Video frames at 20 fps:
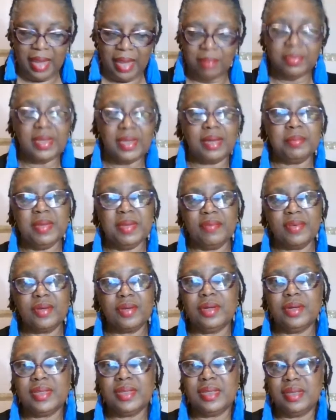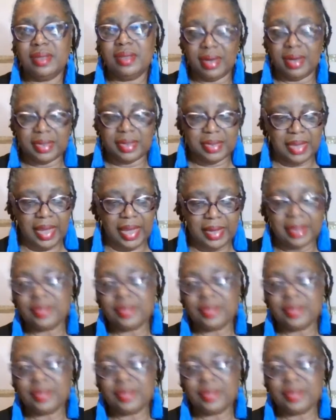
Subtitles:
don't think I'm ever going to the dark side.